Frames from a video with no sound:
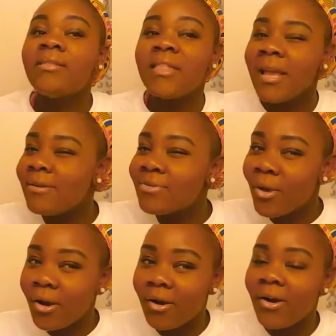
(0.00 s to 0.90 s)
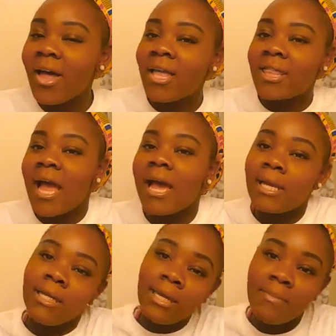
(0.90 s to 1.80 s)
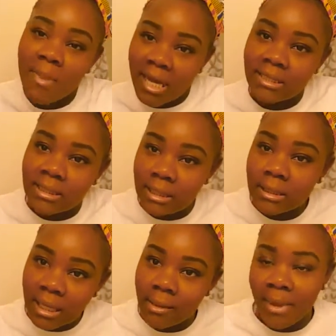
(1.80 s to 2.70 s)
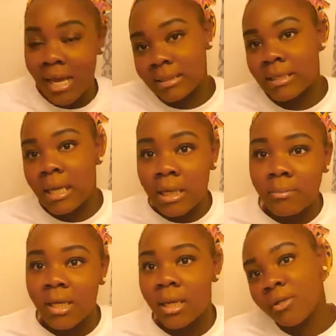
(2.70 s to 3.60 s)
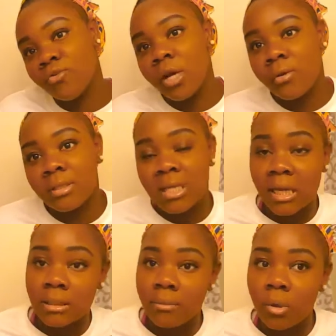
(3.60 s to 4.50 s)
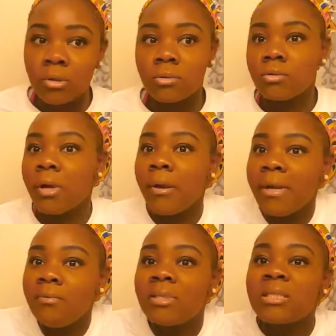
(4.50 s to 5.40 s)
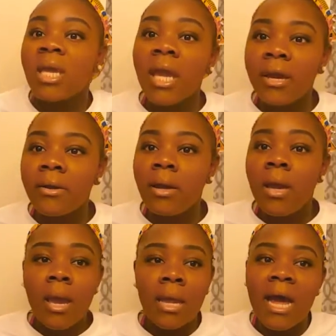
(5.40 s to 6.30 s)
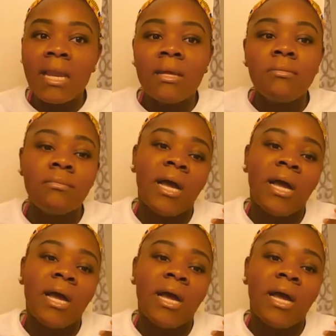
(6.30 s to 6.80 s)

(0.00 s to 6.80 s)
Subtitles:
they thought that he might see them as the enemy and try to attack them also. So everybody was scared, and I